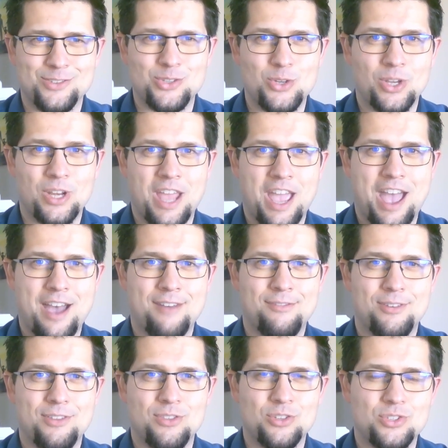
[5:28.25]
So you're going to
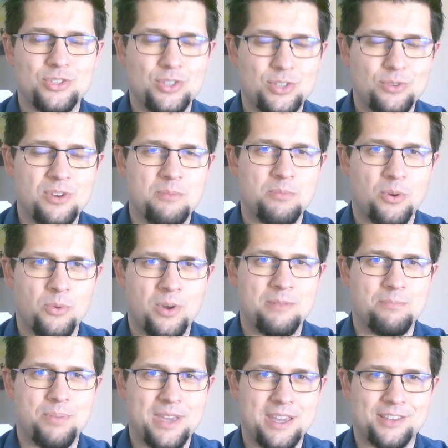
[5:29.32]
have the two number
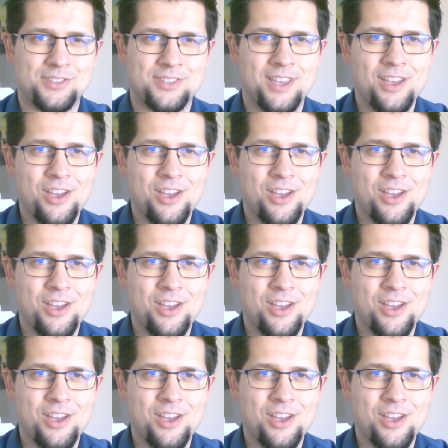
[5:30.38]
one picks